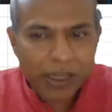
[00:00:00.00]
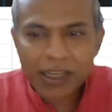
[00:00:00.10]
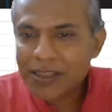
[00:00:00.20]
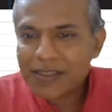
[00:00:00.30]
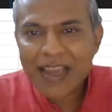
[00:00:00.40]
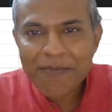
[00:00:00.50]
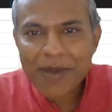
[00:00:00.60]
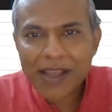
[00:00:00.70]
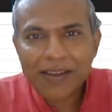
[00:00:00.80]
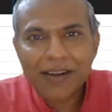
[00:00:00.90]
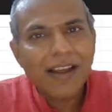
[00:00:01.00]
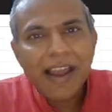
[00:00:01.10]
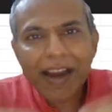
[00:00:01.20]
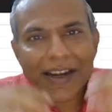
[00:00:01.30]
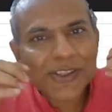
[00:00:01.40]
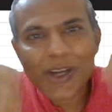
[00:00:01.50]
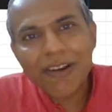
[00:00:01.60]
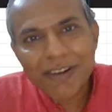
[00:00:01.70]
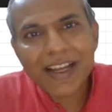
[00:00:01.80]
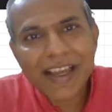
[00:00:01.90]
put it in the same method and
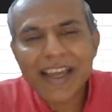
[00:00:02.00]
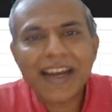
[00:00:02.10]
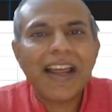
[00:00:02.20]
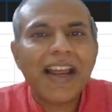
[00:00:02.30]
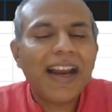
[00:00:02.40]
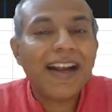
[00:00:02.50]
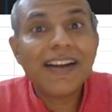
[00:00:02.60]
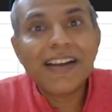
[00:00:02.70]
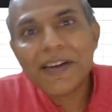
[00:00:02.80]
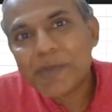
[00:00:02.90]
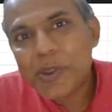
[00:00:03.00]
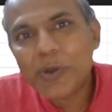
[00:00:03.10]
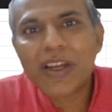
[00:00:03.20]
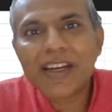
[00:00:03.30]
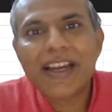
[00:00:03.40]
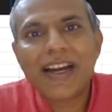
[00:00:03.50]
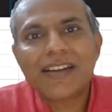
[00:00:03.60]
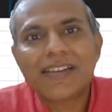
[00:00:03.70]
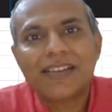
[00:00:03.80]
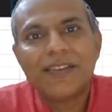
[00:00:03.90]
solve it again and um, you can
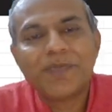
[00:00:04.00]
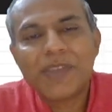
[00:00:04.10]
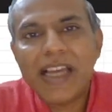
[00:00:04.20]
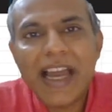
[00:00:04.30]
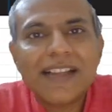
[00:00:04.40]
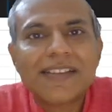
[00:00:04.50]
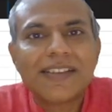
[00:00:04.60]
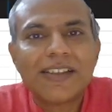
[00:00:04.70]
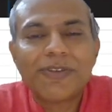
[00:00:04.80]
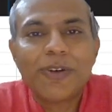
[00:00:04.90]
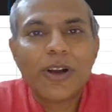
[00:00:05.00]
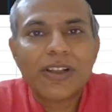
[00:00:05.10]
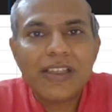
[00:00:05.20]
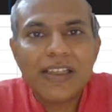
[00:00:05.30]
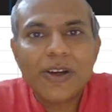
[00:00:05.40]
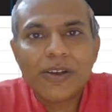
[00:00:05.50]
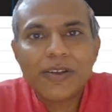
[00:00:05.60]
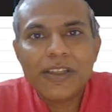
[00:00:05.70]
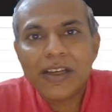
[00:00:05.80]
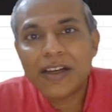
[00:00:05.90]
get um, the answer for the
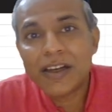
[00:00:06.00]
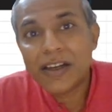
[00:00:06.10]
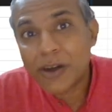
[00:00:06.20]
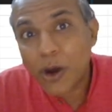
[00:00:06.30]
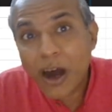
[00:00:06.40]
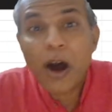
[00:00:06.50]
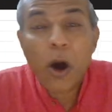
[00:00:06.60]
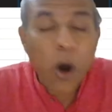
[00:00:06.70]
uh, uh